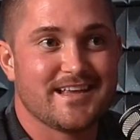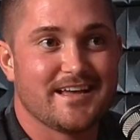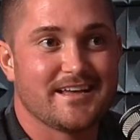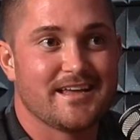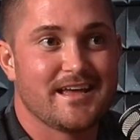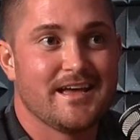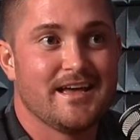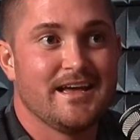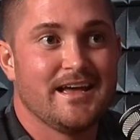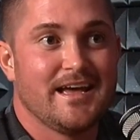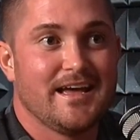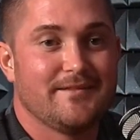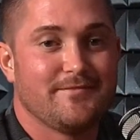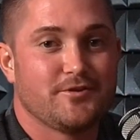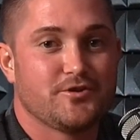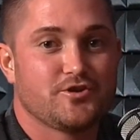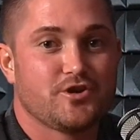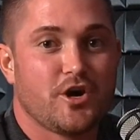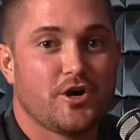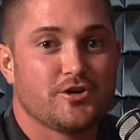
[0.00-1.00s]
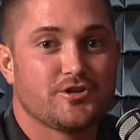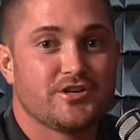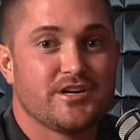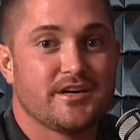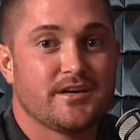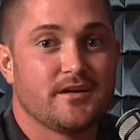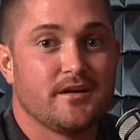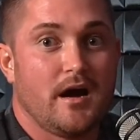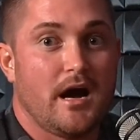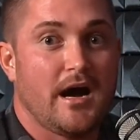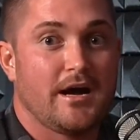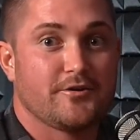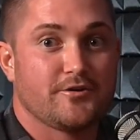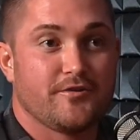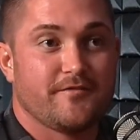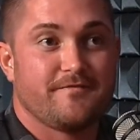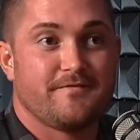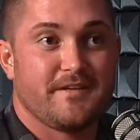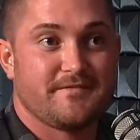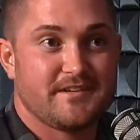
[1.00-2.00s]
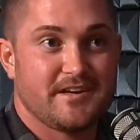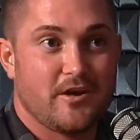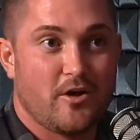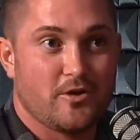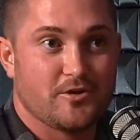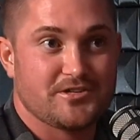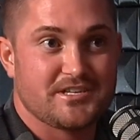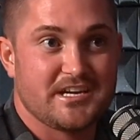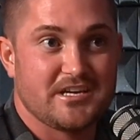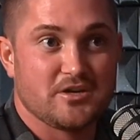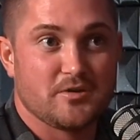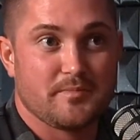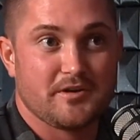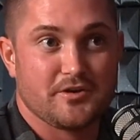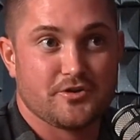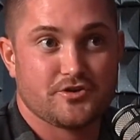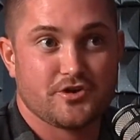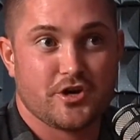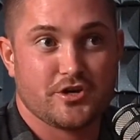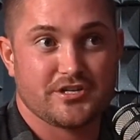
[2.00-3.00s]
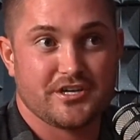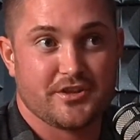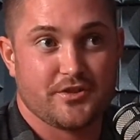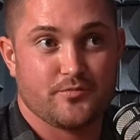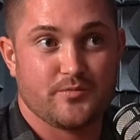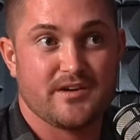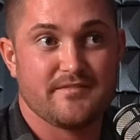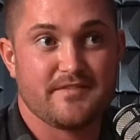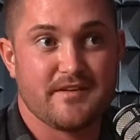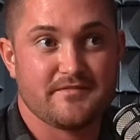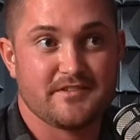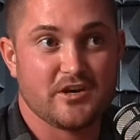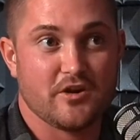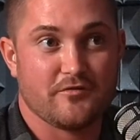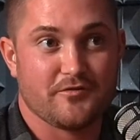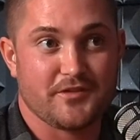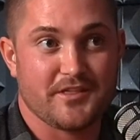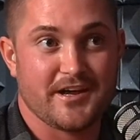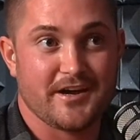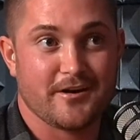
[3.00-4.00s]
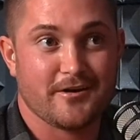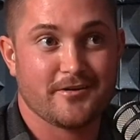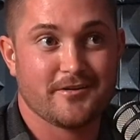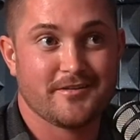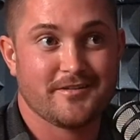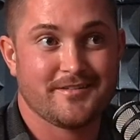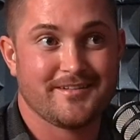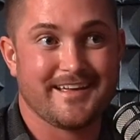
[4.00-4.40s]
Like, if you're charging $150 here, but you're charging $350 over there,